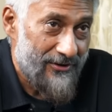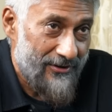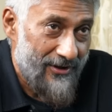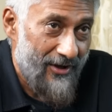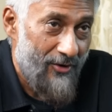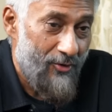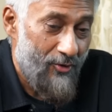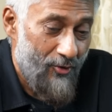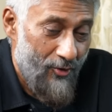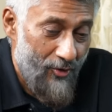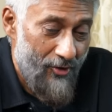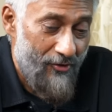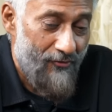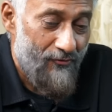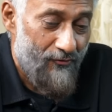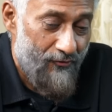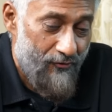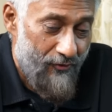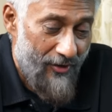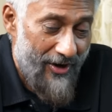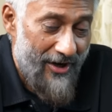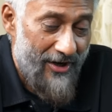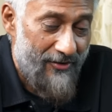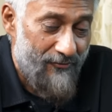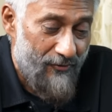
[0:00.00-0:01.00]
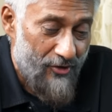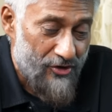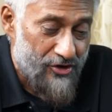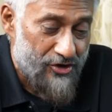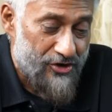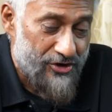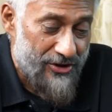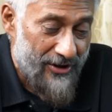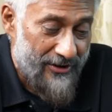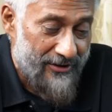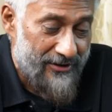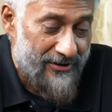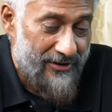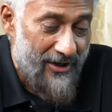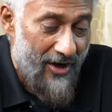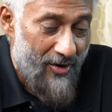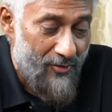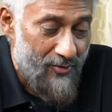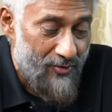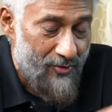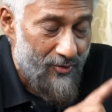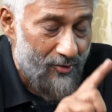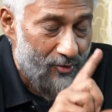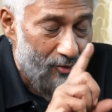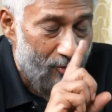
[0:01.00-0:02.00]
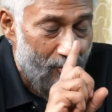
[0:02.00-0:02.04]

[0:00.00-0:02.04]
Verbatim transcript: The whole world was shut down